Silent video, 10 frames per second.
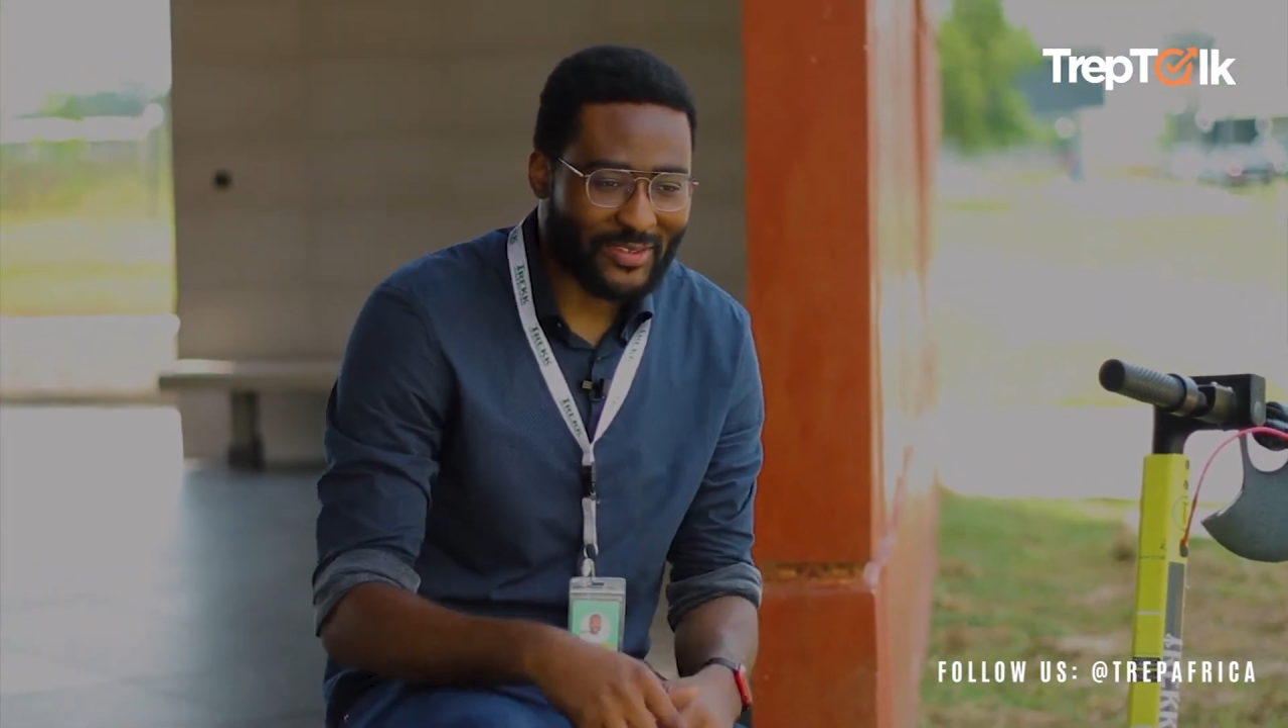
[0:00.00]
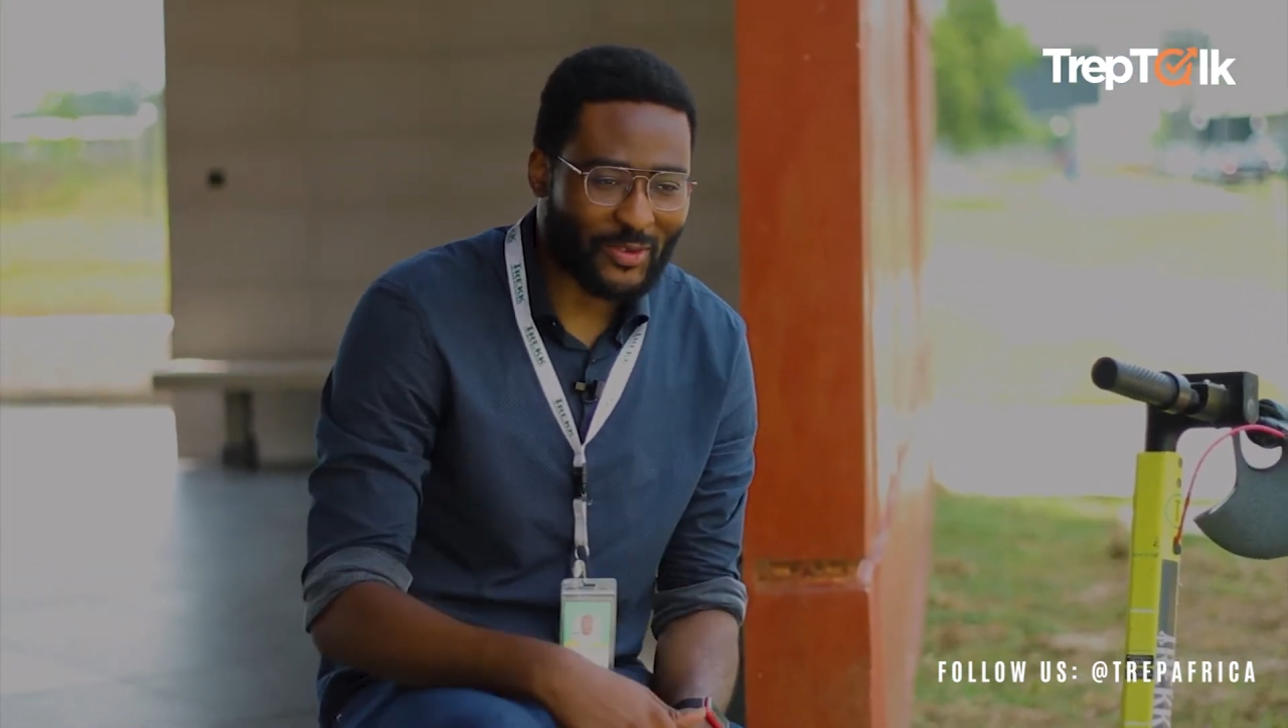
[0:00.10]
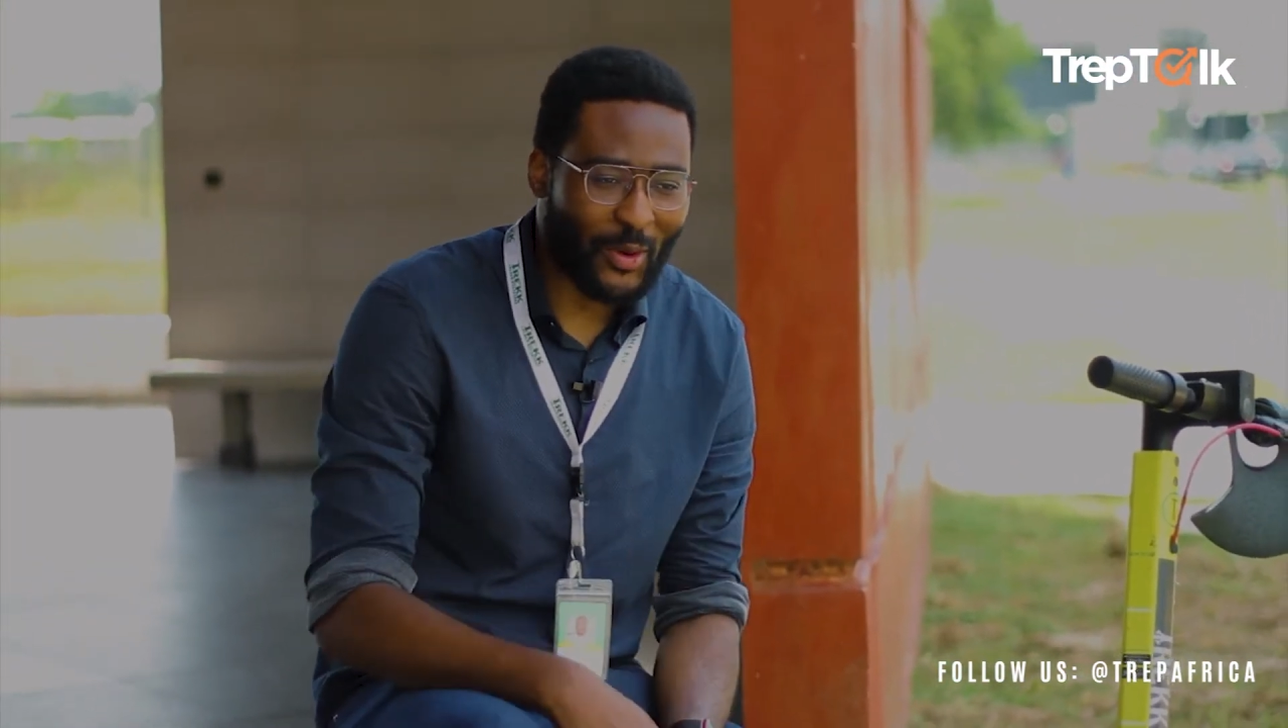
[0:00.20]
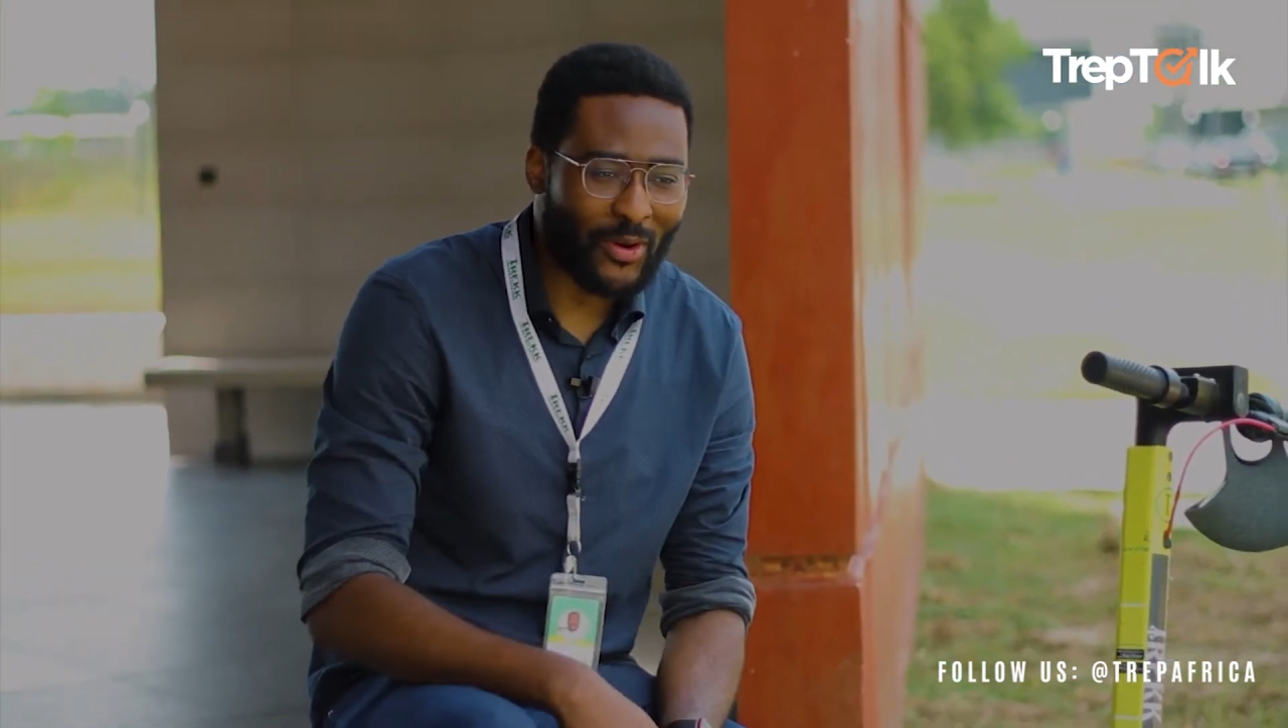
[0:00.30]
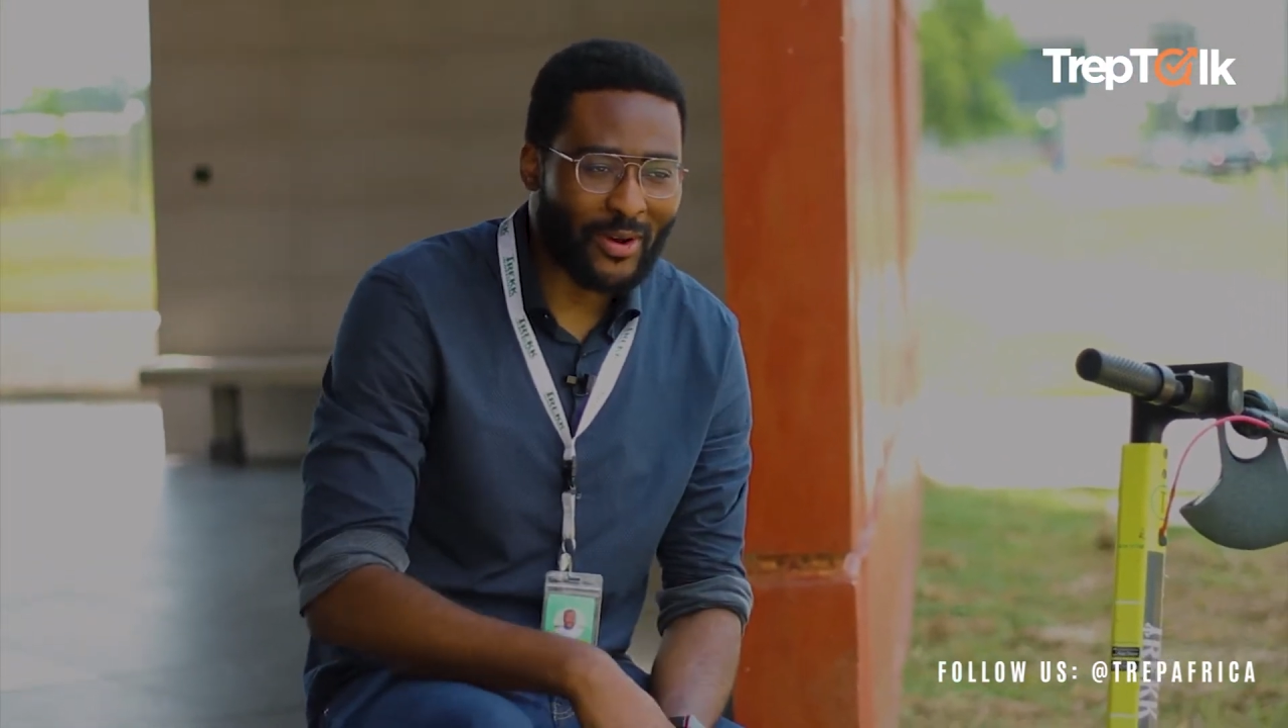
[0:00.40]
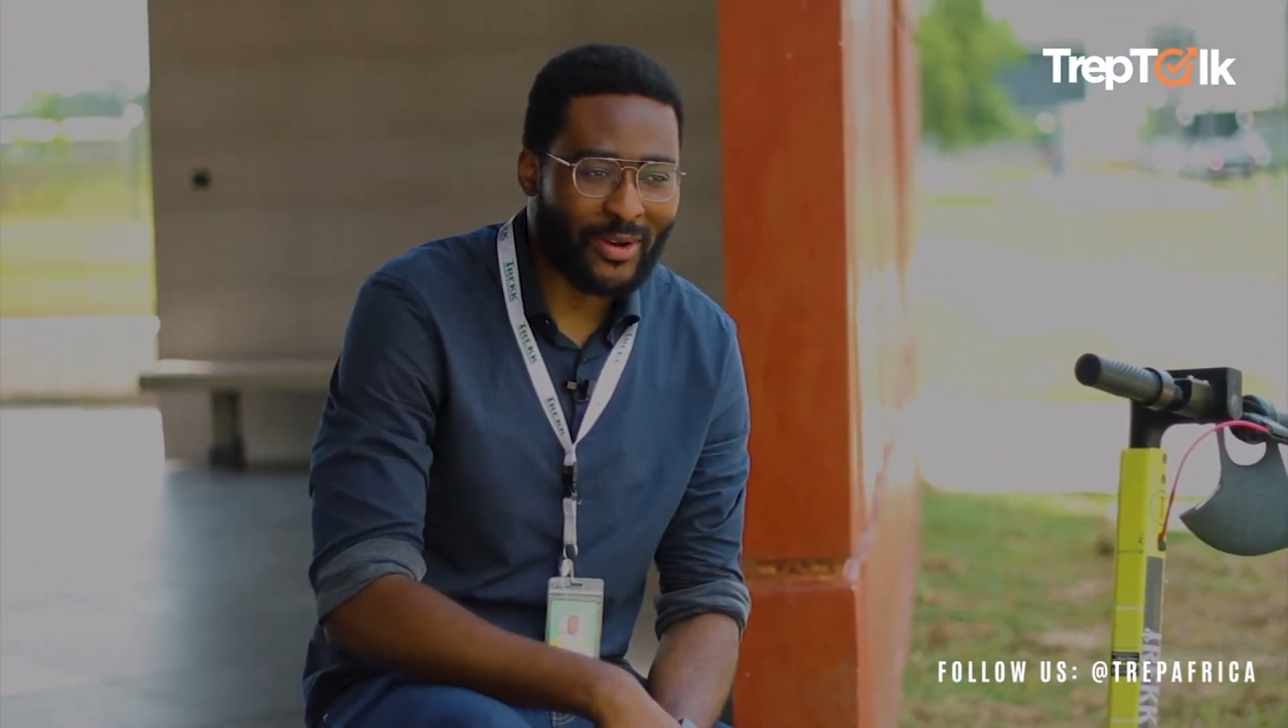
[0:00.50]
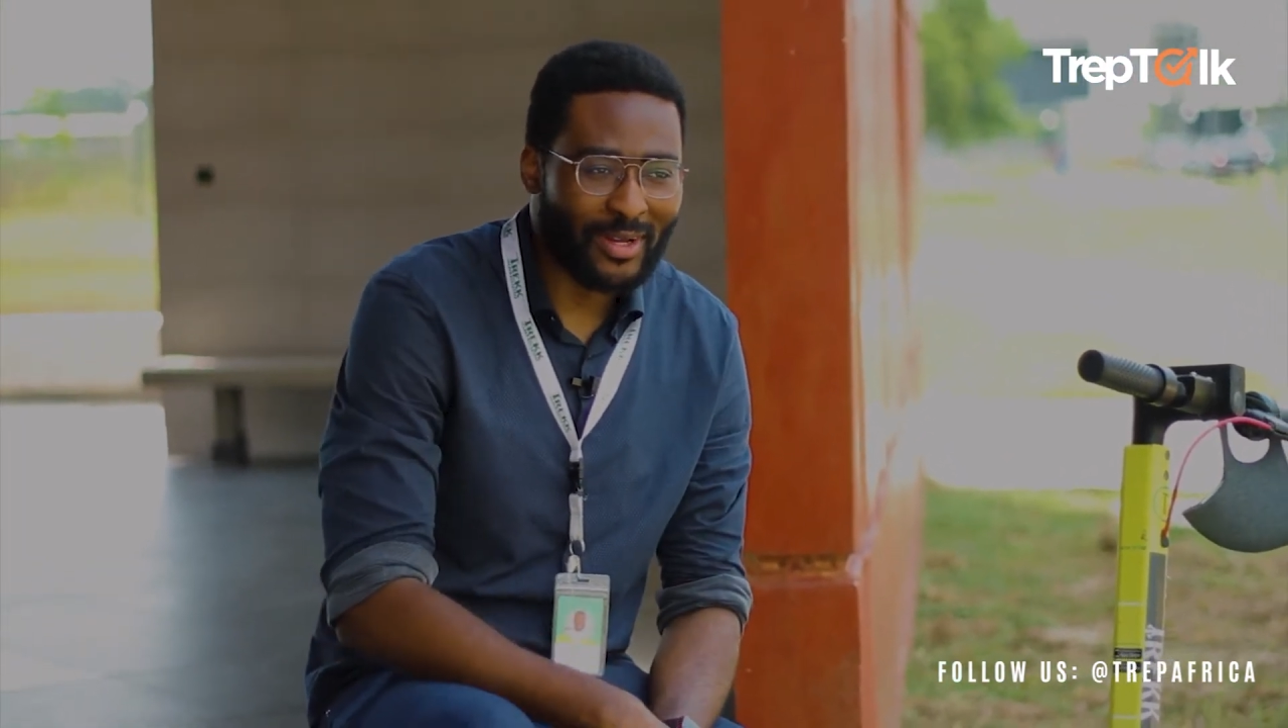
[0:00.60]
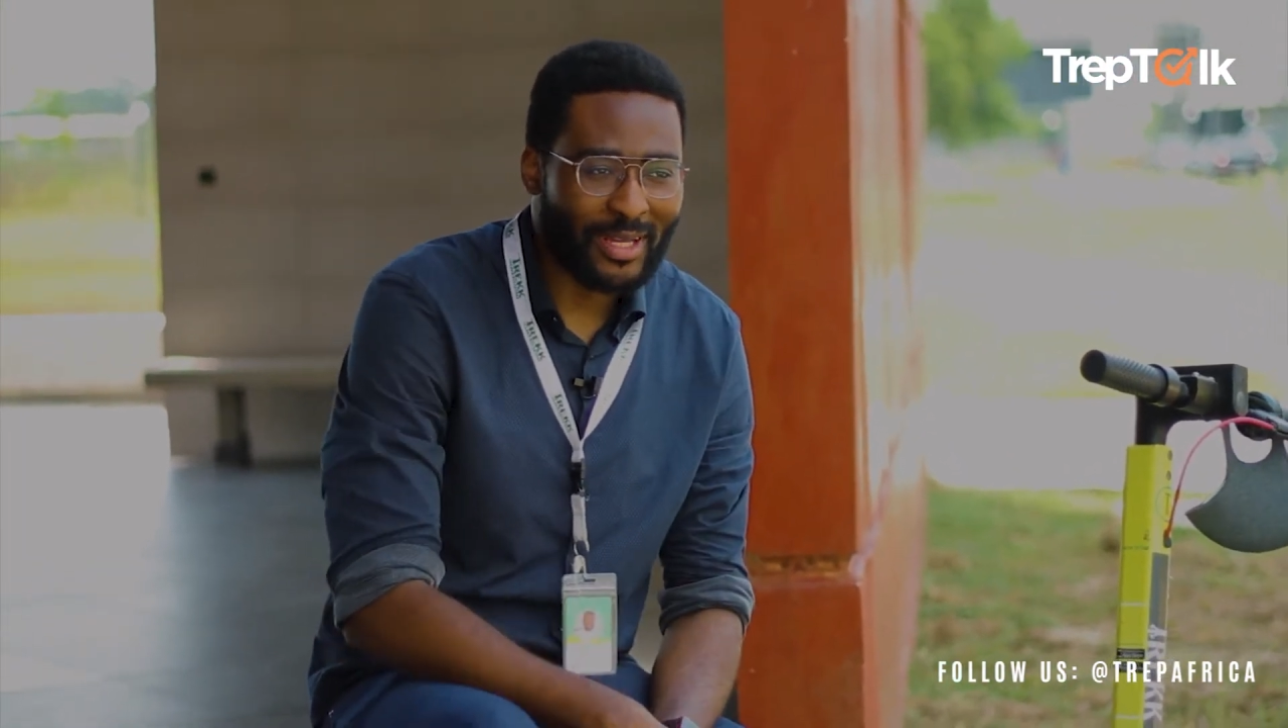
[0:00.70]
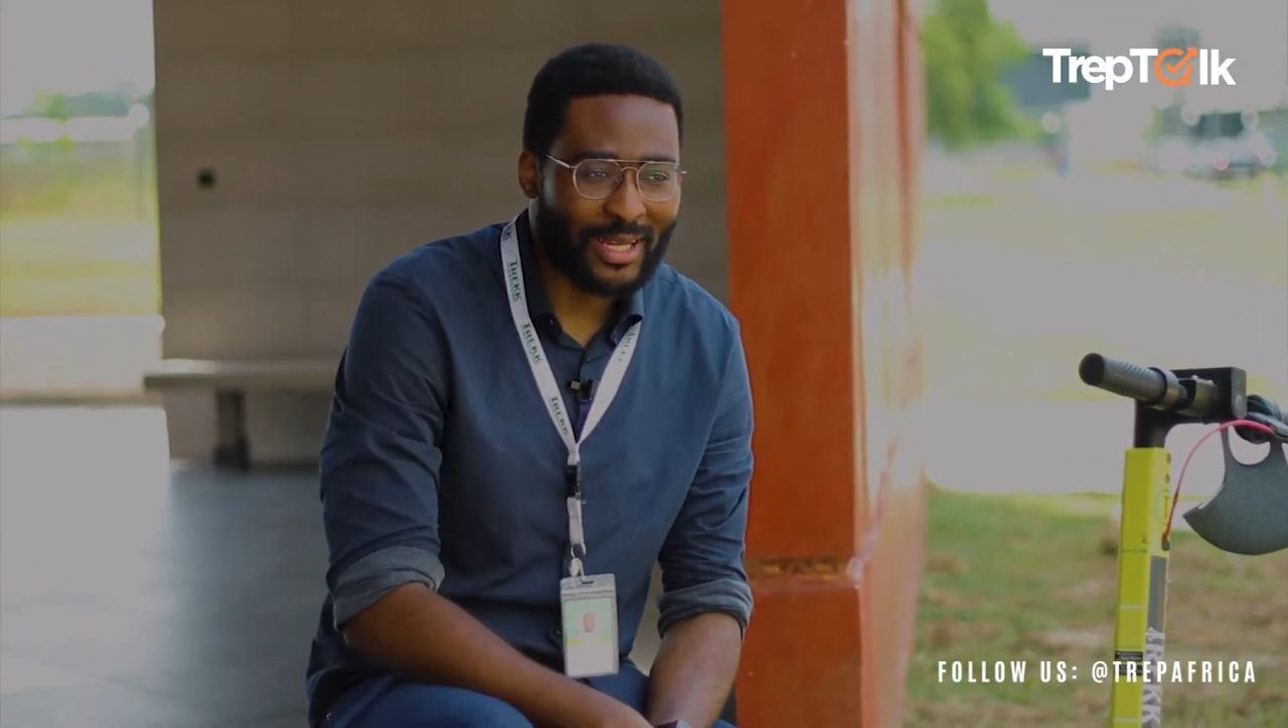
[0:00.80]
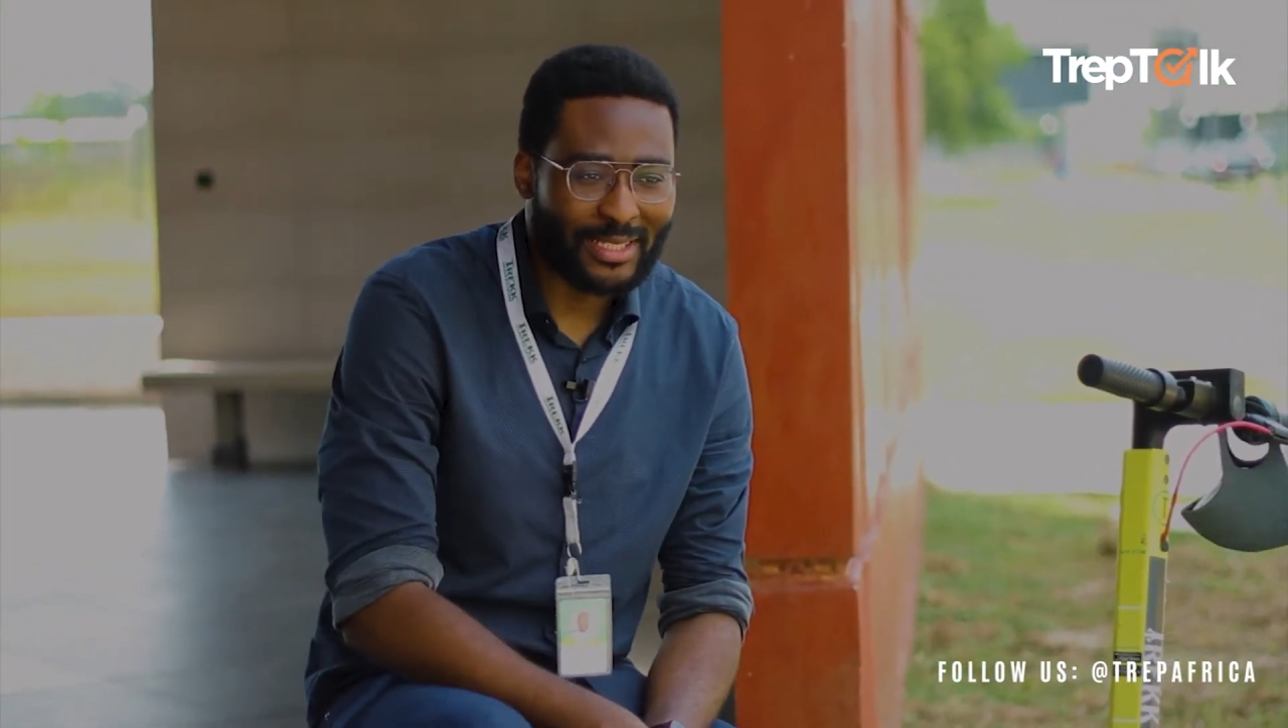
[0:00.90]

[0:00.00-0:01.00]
saw